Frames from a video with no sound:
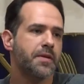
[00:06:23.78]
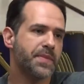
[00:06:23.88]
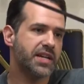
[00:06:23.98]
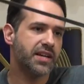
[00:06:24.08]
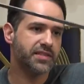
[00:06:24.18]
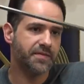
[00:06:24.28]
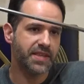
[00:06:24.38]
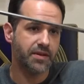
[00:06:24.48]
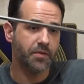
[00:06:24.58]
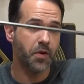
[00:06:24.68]
because of
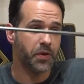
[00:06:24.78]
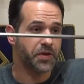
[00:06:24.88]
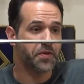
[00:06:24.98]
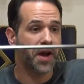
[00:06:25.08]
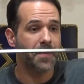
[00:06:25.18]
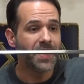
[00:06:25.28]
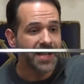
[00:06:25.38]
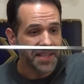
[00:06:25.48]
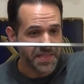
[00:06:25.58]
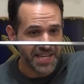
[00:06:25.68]
the, holy crap,
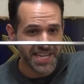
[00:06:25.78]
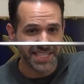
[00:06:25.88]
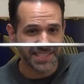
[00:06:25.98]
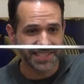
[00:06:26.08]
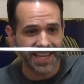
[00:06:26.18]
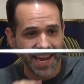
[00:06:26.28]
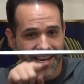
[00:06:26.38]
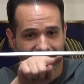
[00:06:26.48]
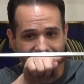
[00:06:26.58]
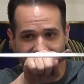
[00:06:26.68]
the
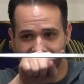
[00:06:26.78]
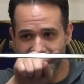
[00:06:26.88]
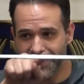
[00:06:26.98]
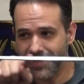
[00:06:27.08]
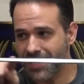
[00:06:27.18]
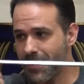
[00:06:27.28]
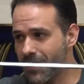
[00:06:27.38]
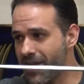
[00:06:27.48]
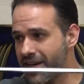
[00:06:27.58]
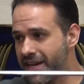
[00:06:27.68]
insane distal taper
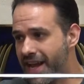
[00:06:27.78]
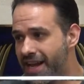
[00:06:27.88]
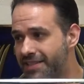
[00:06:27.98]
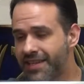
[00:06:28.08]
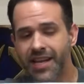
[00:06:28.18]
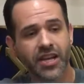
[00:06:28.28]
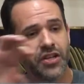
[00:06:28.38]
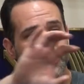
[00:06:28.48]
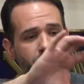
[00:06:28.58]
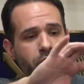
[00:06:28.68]
that it has,
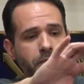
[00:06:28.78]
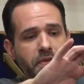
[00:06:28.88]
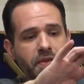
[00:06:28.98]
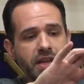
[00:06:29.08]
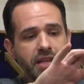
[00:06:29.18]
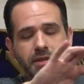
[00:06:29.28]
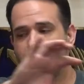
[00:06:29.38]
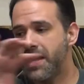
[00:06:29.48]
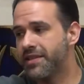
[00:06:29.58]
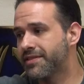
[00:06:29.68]
super thick at the
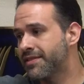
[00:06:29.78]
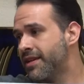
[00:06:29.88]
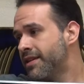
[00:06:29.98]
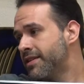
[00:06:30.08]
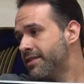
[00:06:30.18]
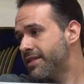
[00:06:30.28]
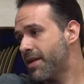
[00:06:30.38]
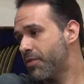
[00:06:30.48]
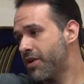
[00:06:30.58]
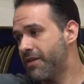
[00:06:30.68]
base,
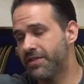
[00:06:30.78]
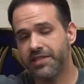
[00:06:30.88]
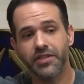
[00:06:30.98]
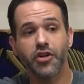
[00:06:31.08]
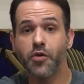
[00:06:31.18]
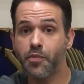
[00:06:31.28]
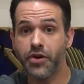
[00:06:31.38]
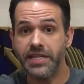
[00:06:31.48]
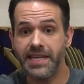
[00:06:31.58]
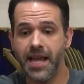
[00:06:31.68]
tapering off to still
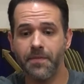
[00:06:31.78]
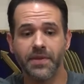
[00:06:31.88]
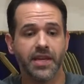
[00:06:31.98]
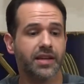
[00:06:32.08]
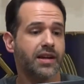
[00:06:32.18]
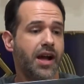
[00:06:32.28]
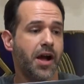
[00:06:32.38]
pretty damn thick,